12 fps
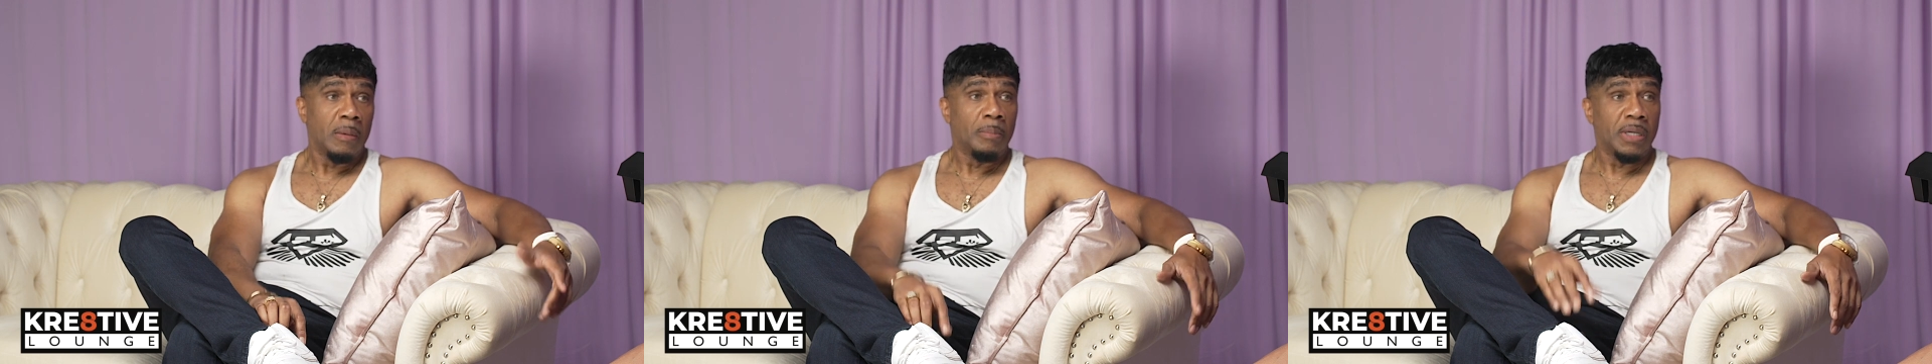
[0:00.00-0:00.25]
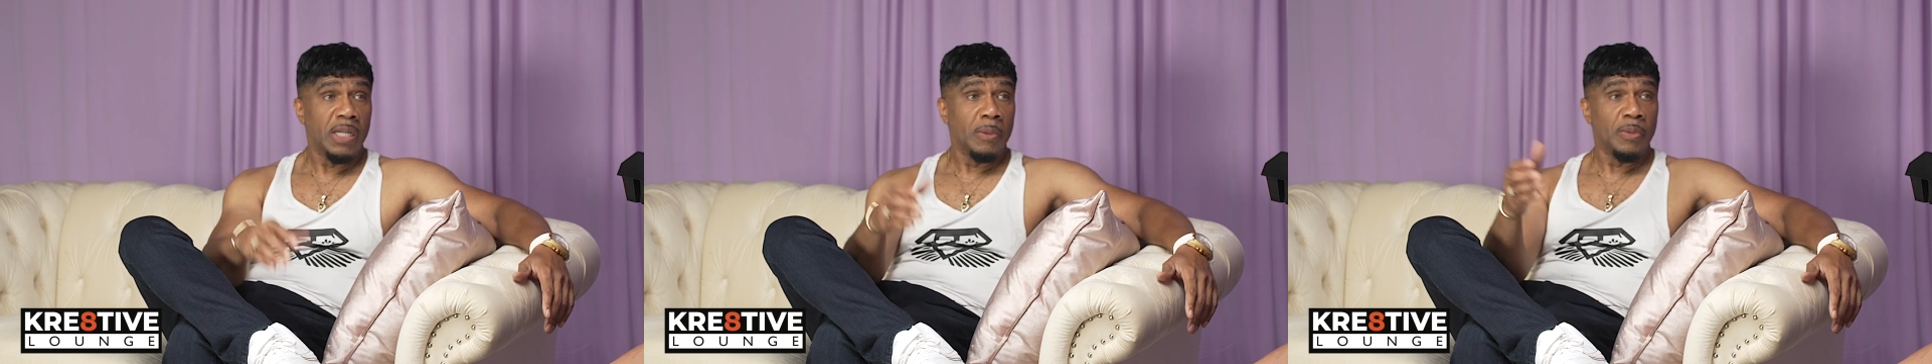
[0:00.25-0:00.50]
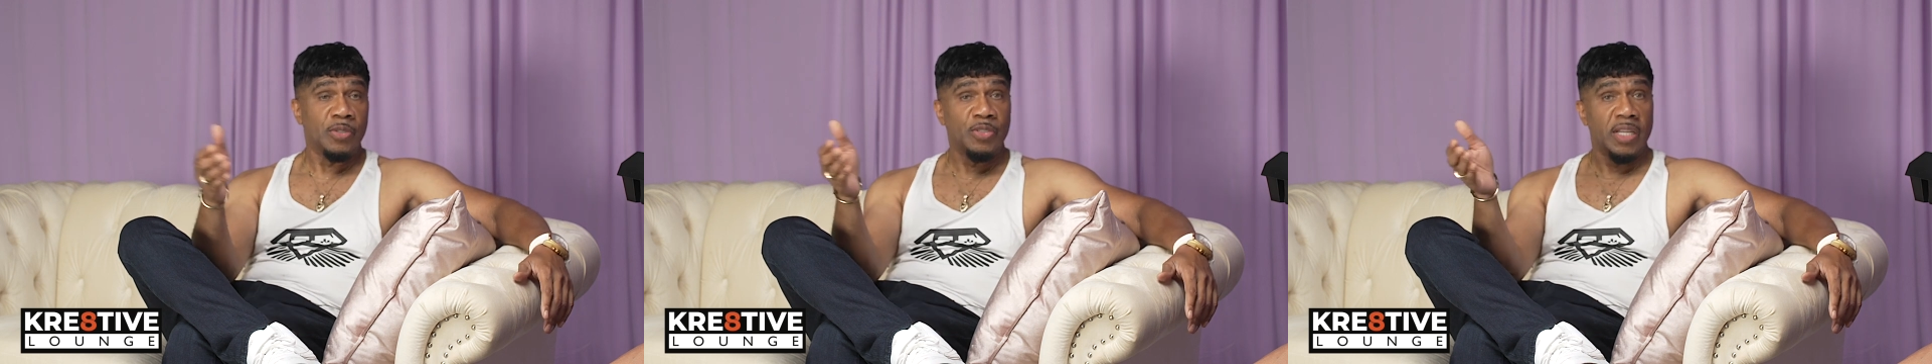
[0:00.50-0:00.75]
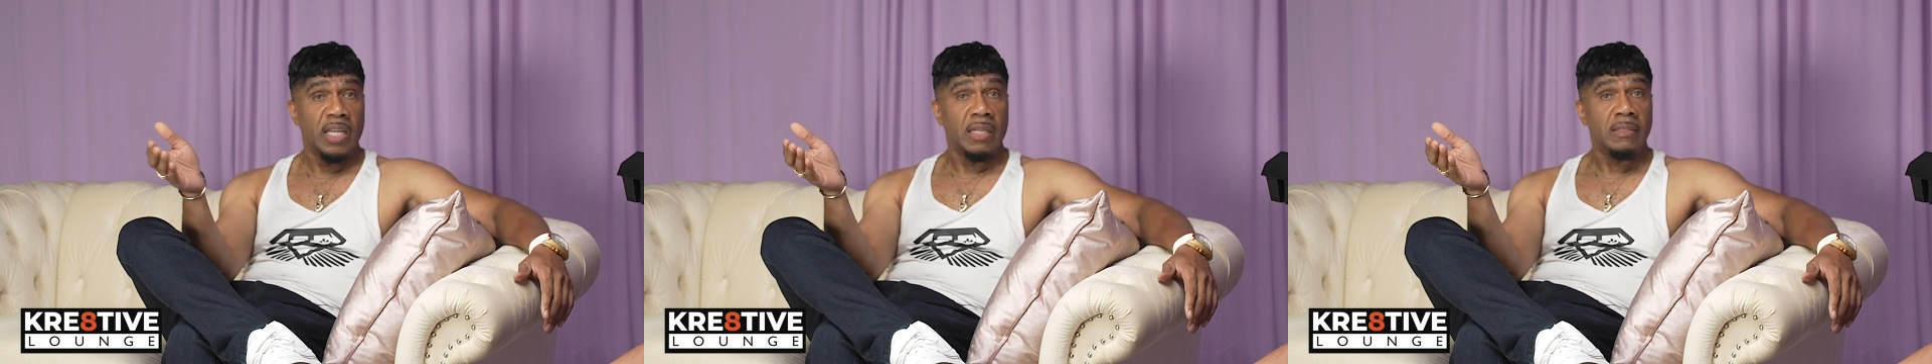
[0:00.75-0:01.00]
But he would
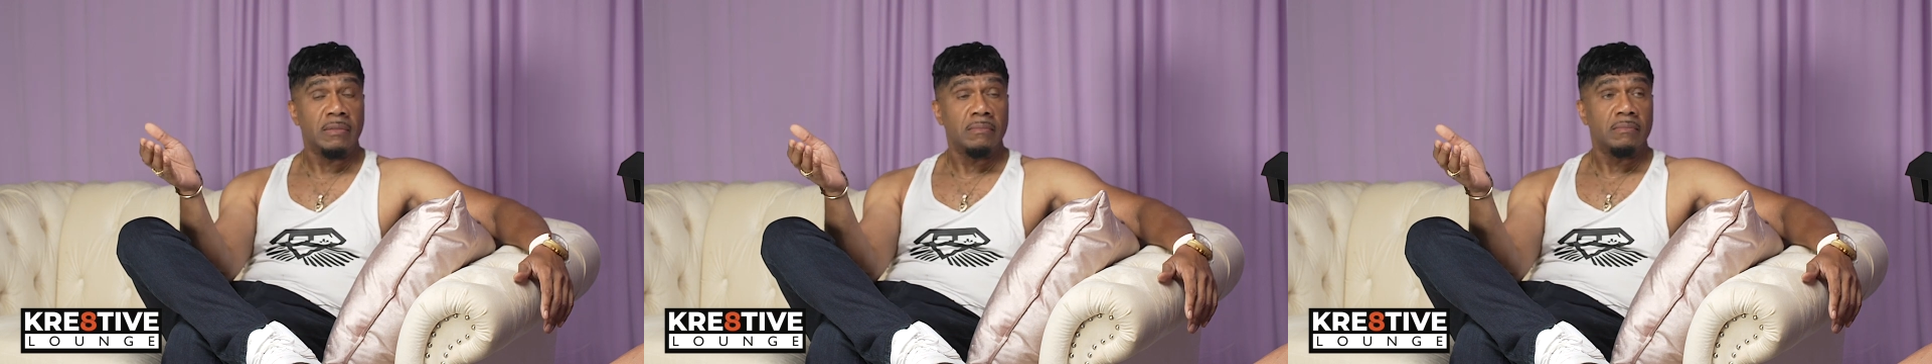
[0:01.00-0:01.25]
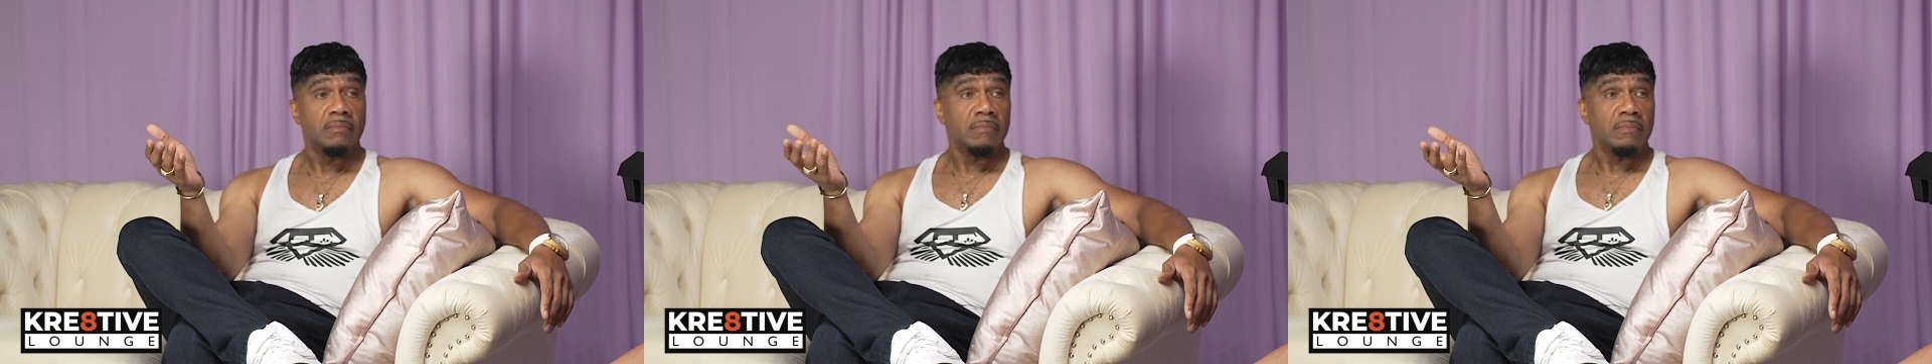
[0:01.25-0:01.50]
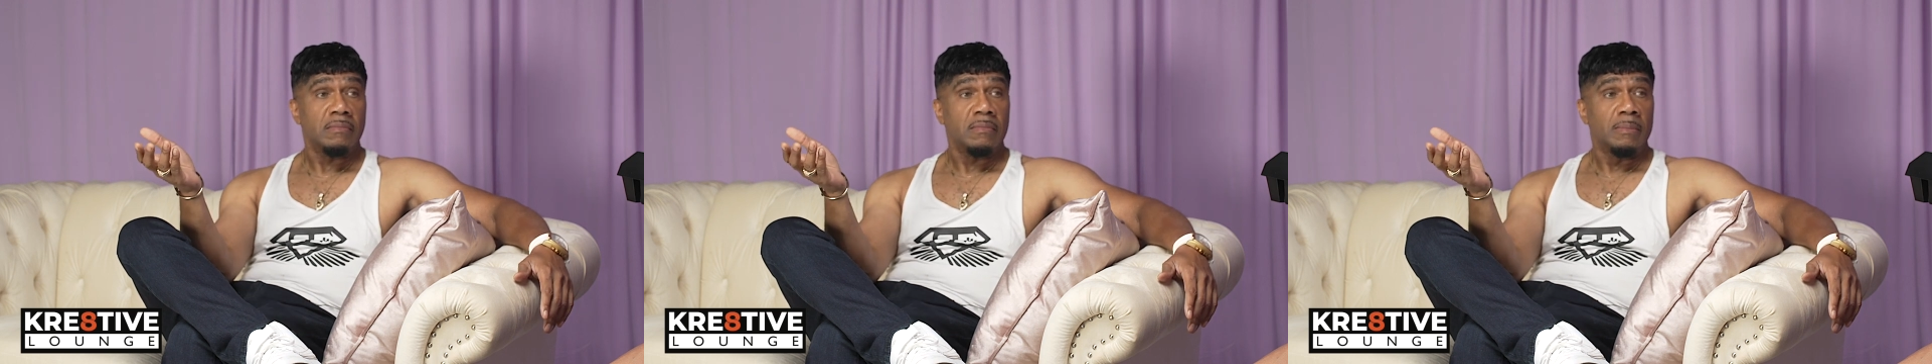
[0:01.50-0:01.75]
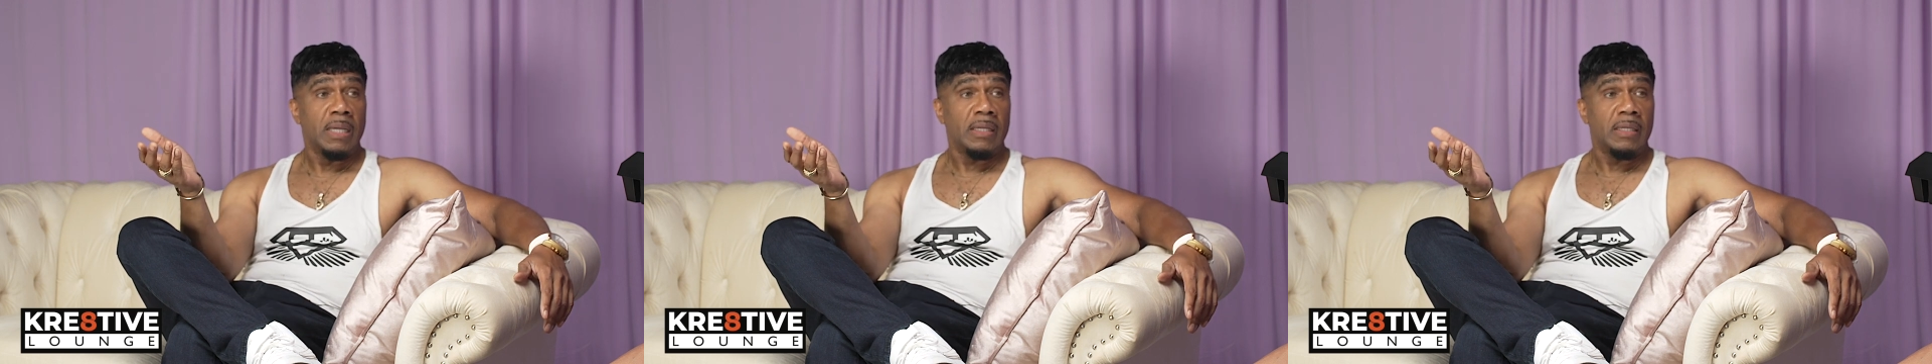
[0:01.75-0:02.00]
sing
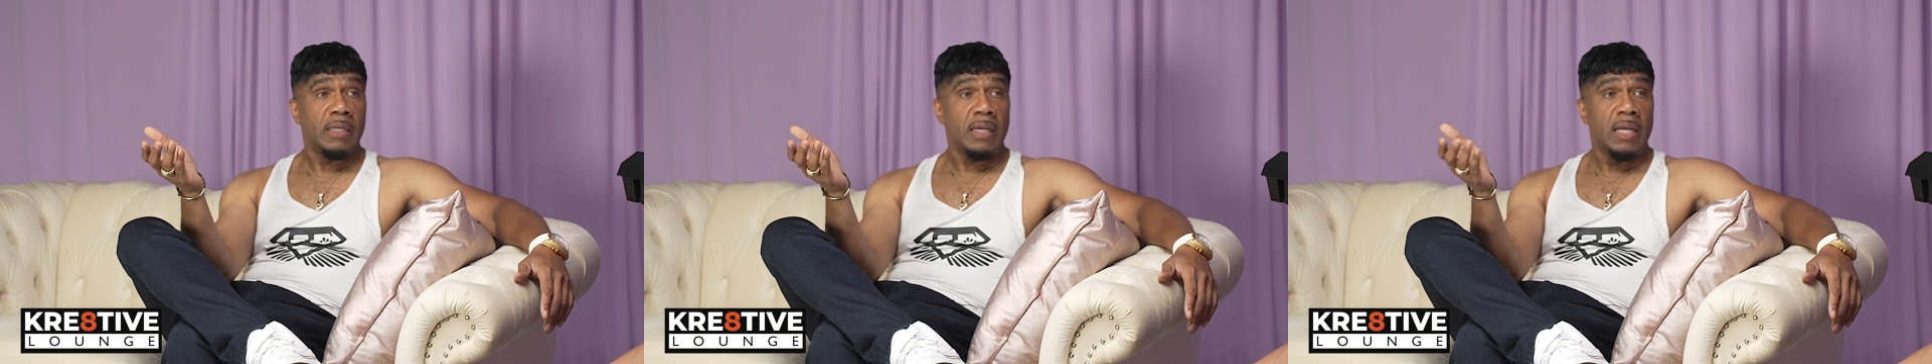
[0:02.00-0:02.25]
melody,